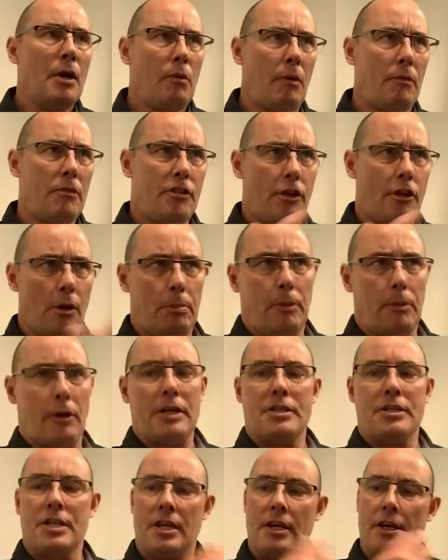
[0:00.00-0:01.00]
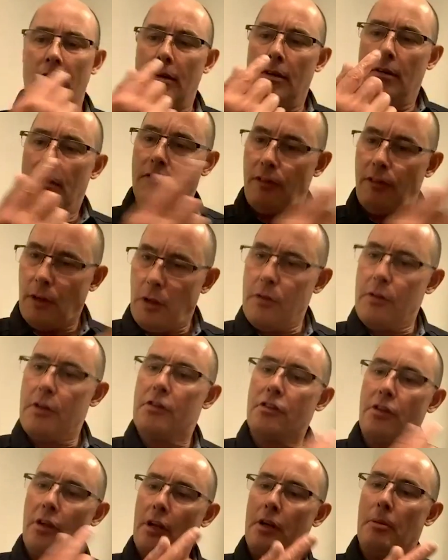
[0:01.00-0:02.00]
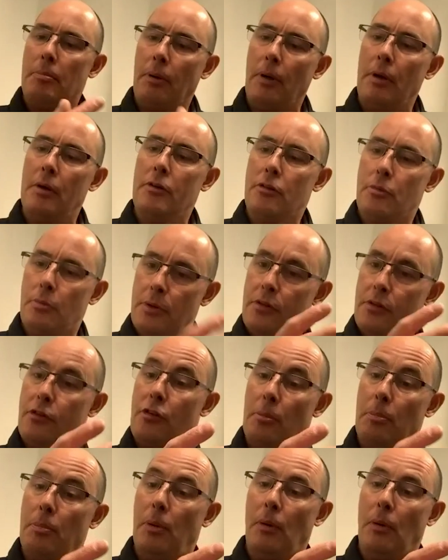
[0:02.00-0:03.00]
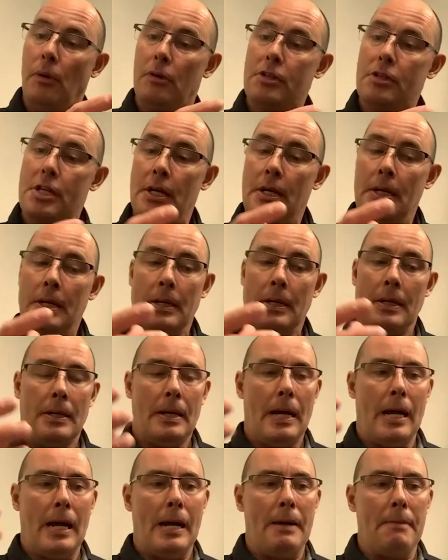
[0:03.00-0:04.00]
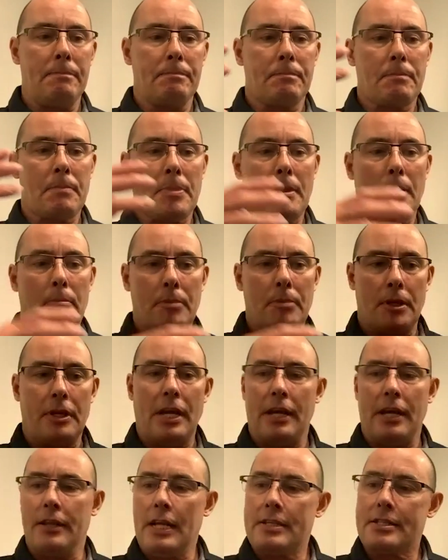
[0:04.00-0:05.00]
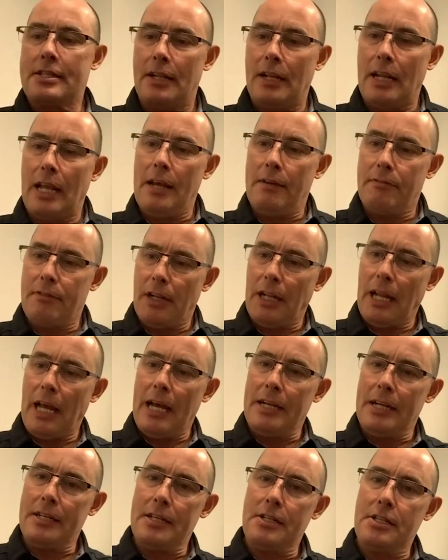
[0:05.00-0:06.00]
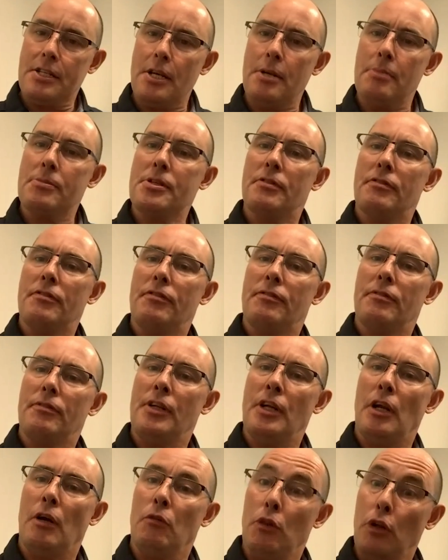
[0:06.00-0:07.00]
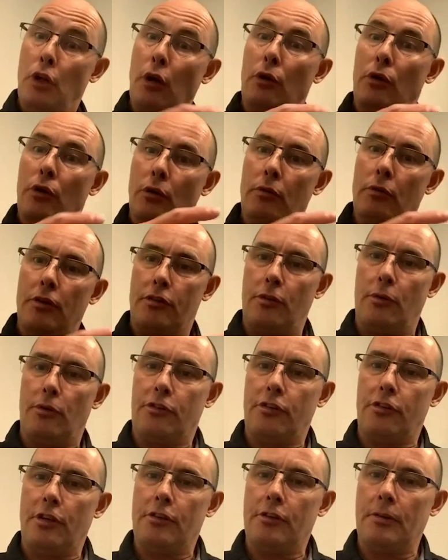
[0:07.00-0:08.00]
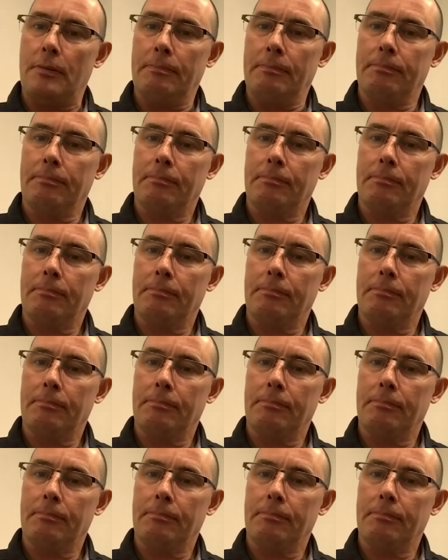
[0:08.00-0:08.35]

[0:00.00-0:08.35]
we're obviously operating a follow the sun approach with support. But yeah, that's the lay of the land in terms of, you know, local resources.